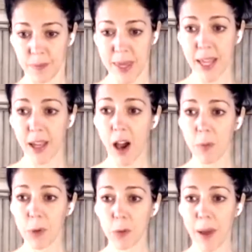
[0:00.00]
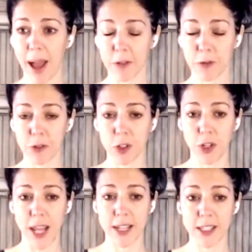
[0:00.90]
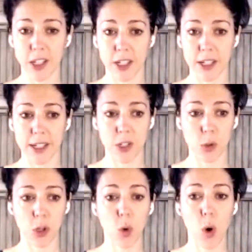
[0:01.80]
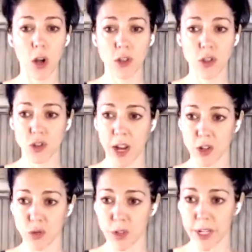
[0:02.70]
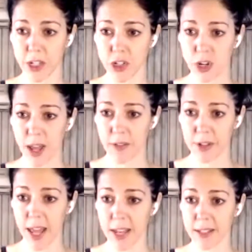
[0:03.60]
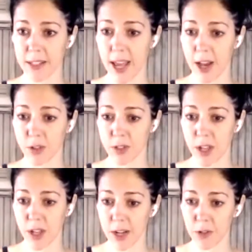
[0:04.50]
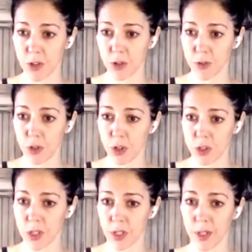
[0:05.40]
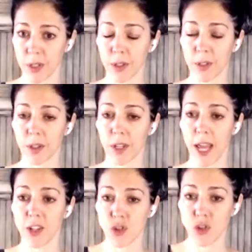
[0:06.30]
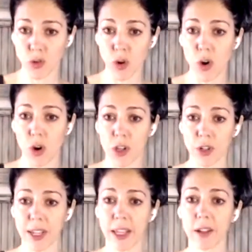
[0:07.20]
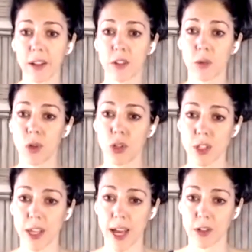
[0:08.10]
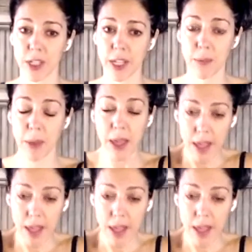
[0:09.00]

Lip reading: Pick up your back foot and turn it into a quad stretch. Reach your left hand to the outside of your foot. And draw your heel towards the outer hip.